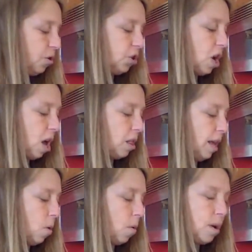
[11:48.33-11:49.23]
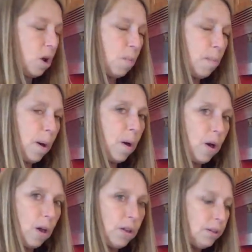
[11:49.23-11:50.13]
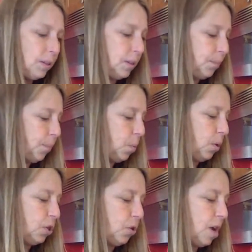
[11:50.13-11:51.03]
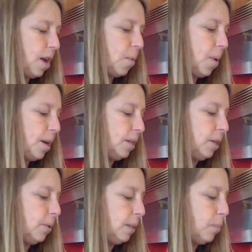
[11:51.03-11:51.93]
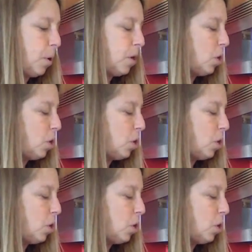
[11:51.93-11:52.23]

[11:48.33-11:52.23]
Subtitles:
chocolate Oreo balls, what you're going to want to do is put